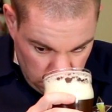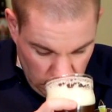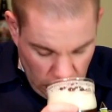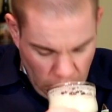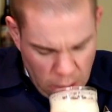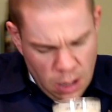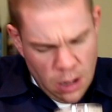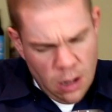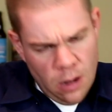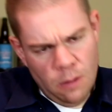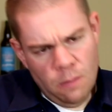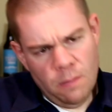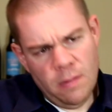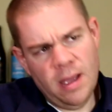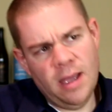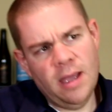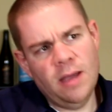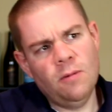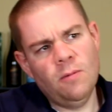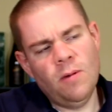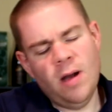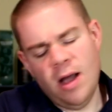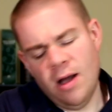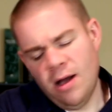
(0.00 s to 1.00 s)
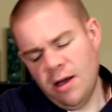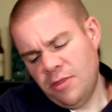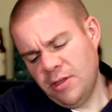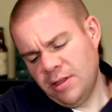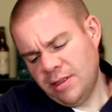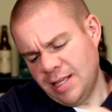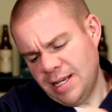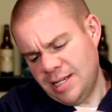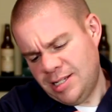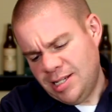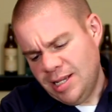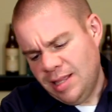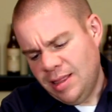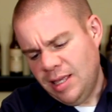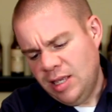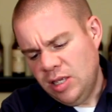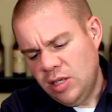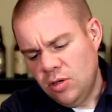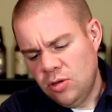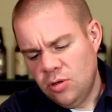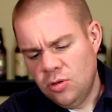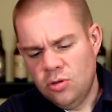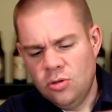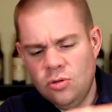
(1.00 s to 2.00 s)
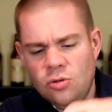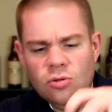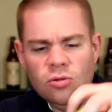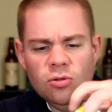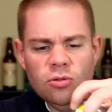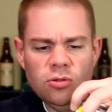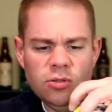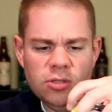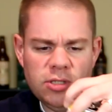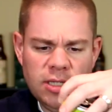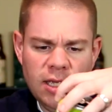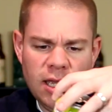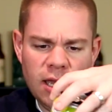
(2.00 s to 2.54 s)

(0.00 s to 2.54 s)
Oh man, wow. I think they said they use,